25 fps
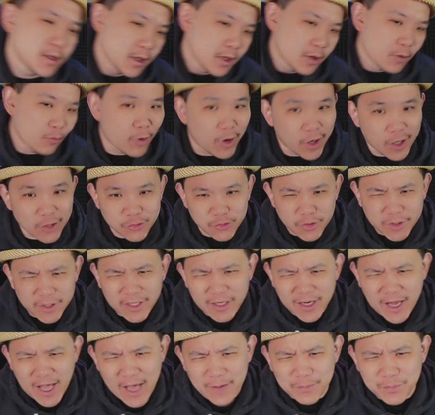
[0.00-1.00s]
Welcome to
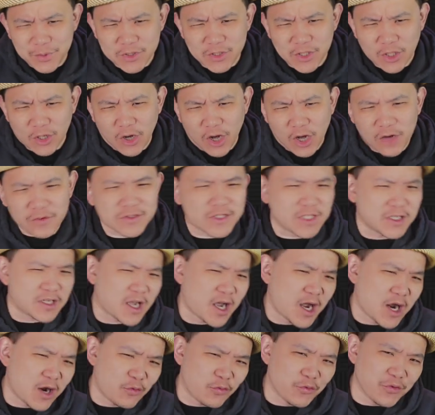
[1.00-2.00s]
another episode of
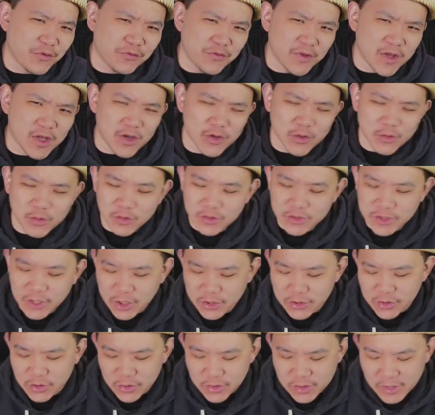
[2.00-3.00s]
Cigar Review. So
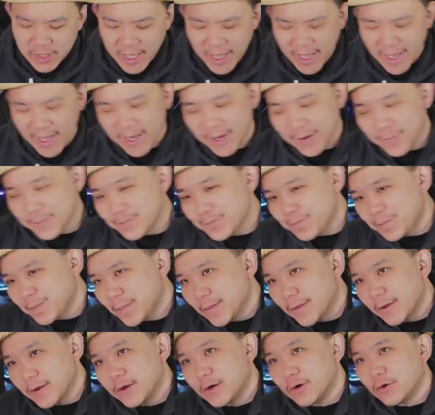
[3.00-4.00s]
today,
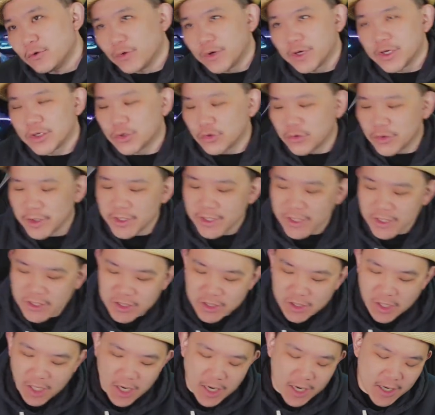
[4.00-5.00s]
we are doing the
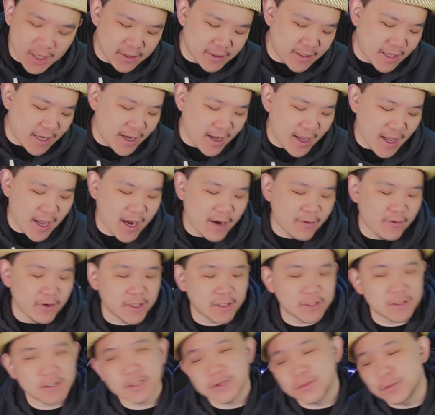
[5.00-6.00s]
cigar that
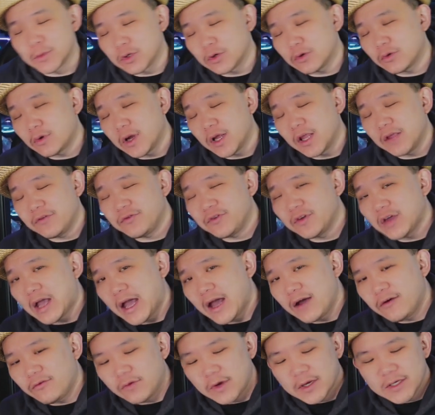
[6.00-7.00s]
Eric smoked one, if you
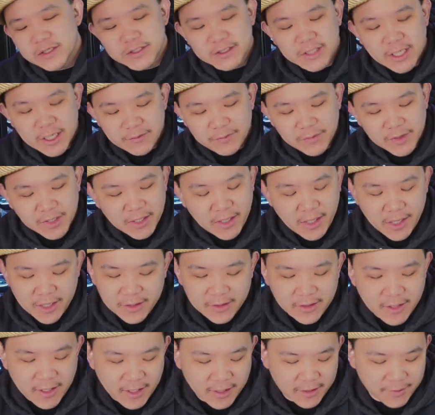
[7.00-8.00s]
have one, sent me.
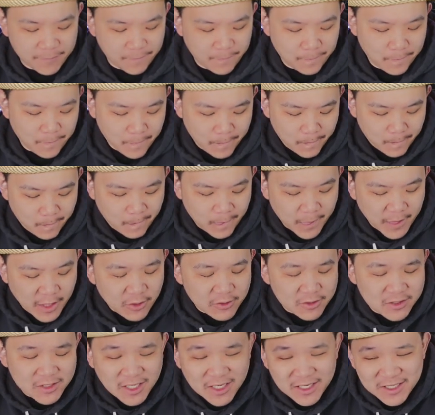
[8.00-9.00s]
And I
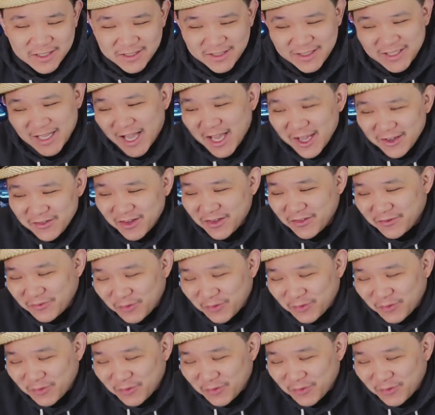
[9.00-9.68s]
was going to save it